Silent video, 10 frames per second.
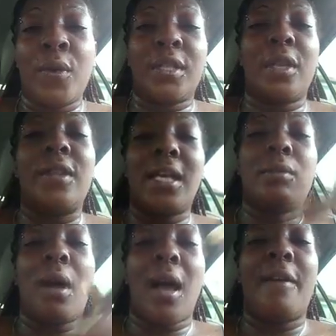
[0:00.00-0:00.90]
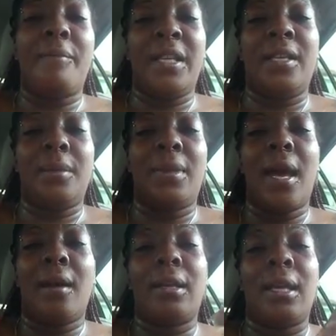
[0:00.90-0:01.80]
So that's why I've been dipped
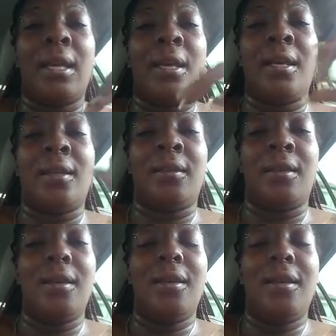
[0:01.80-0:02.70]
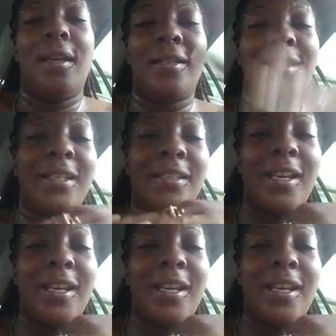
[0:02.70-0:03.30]
out. And it's not that